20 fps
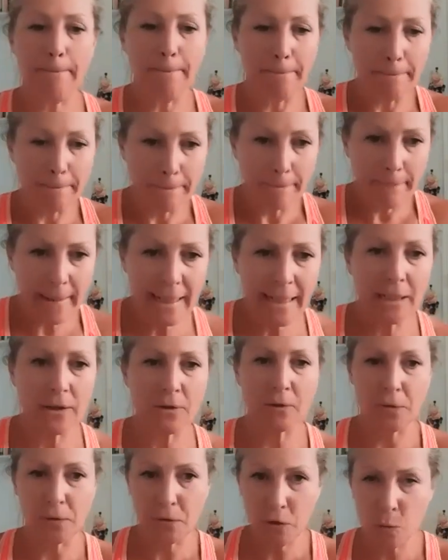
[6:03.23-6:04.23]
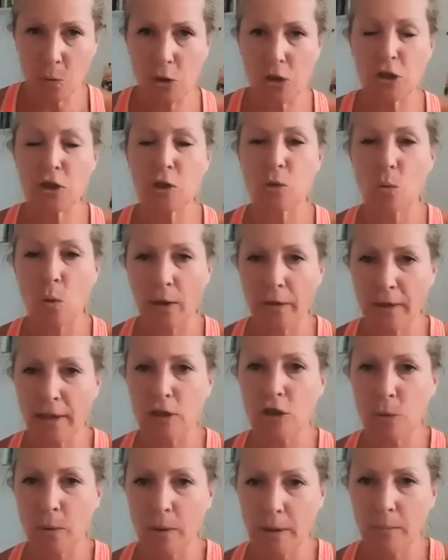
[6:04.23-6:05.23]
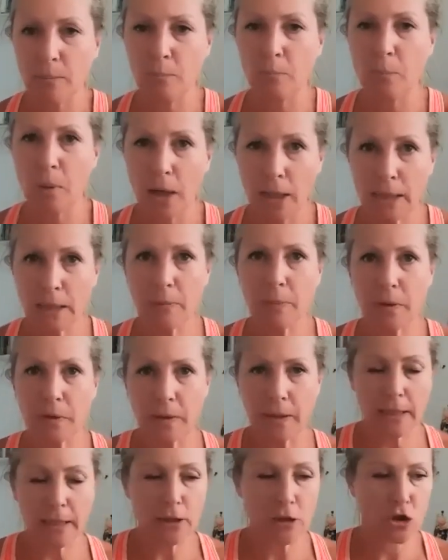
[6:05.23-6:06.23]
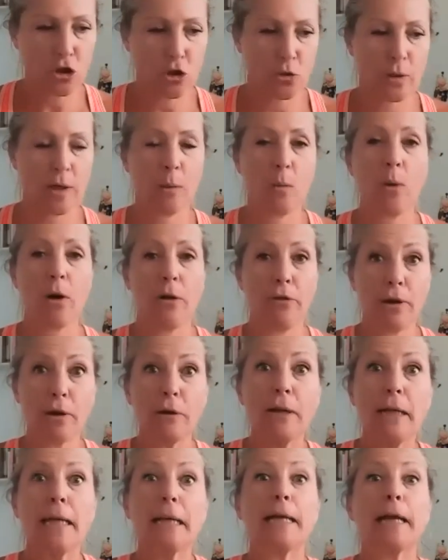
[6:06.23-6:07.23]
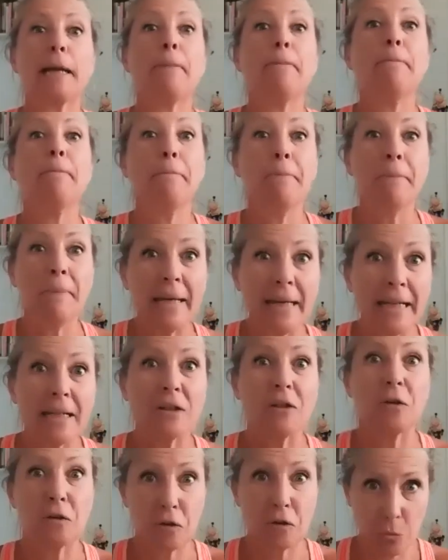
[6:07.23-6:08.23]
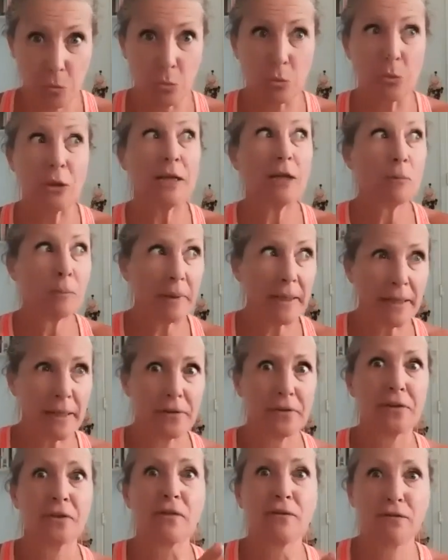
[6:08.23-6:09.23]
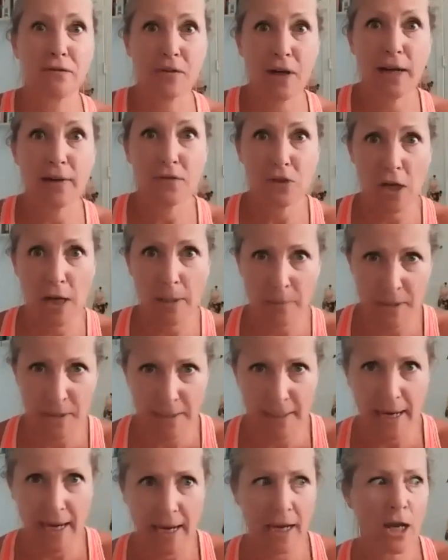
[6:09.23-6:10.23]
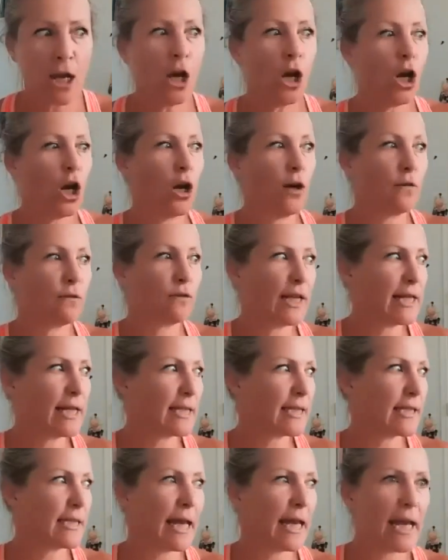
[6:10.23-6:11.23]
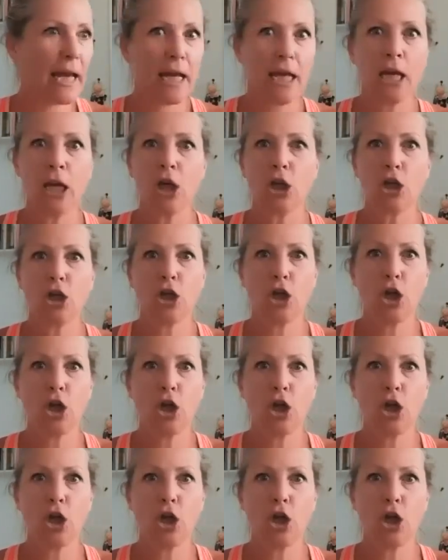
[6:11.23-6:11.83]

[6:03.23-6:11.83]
meals, which is what they do in the bodybuilding industry, where they're eating meals, real meals, 5 times a day of, let's say,